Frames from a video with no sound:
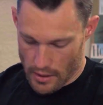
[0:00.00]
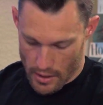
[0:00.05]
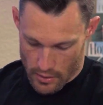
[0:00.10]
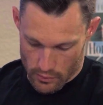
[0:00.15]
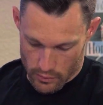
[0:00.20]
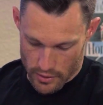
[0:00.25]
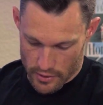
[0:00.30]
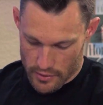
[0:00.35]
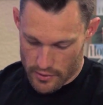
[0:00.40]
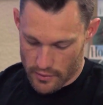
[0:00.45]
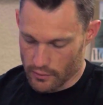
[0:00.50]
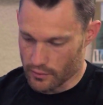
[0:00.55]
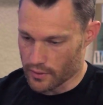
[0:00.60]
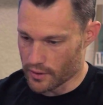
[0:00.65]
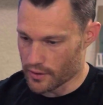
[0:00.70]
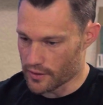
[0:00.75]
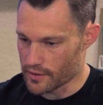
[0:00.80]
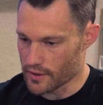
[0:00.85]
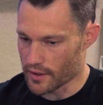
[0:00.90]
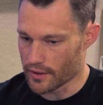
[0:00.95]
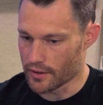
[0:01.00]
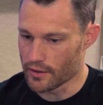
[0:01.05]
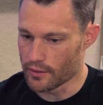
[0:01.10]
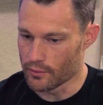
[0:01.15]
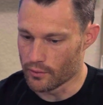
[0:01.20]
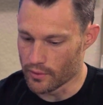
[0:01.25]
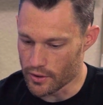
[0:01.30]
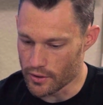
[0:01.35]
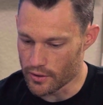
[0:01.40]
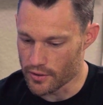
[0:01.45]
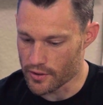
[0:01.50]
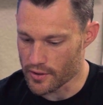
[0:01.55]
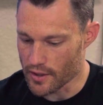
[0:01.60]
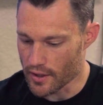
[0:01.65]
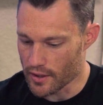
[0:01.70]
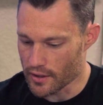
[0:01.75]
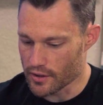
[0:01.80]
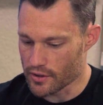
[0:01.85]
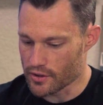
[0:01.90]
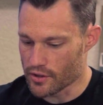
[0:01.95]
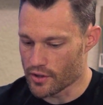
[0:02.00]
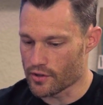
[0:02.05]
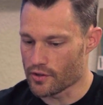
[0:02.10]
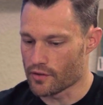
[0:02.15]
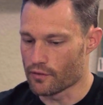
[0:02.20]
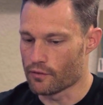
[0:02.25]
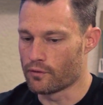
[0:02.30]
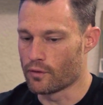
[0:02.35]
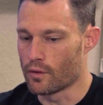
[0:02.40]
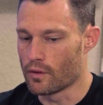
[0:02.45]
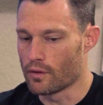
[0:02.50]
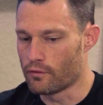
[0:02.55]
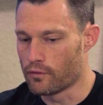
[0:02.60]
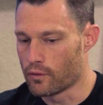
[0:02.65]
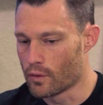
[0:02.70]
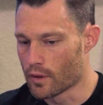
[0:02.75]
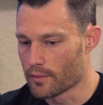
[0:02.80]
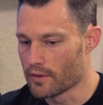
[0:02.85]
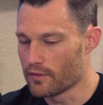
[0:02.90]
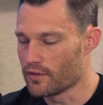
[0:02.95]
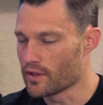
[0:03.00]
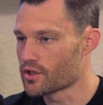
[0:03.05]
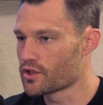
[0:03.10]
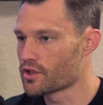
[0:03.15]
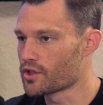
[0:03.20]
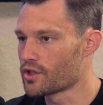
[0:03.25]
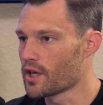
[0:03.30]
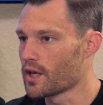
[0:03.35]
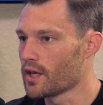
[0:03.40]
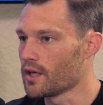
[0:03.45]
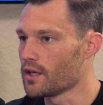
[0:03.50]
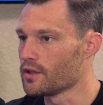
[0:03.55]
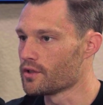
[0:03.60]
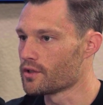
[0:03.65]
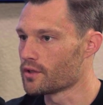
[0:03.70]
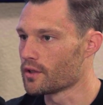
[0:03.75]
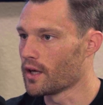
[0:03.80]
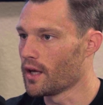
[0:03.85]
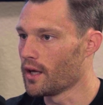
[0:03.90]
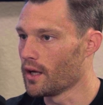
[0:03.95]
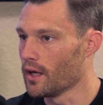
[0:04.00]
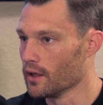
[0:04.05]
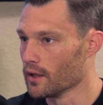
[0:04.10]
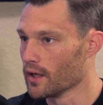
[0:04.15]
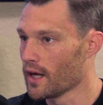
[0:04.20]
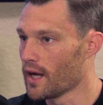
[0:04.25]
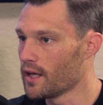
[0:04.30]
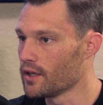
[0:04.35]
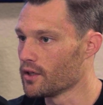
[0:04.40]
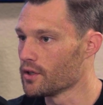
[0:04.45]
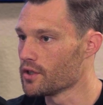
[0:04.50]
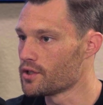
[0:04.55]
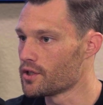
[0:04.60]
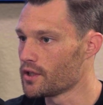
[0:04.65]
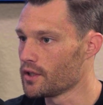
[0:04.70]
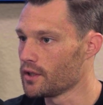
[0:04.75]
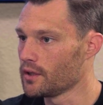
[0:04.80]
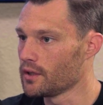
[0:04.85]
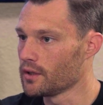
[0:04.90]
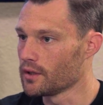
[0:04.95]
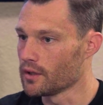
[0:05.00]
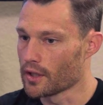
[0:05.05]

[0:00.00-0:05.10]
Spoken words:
What is like what you're saying is just a form of exchange or energy.